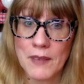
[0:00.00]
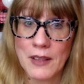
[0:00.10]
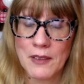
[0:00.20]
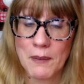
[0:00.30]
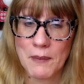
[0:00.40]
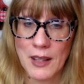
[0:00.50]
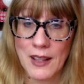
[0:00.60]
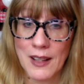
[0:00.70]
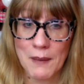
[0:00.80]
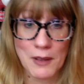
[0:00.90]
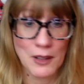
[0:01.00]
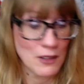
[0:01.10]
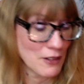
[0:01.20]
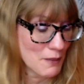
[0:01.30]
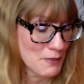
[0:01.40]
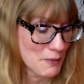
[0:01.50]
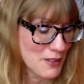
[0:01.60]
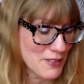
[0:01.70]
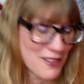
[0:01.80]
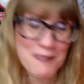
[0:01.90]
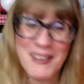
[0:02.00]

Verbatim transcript: That's what I'm thinking. I'm going to go grab some ice cream.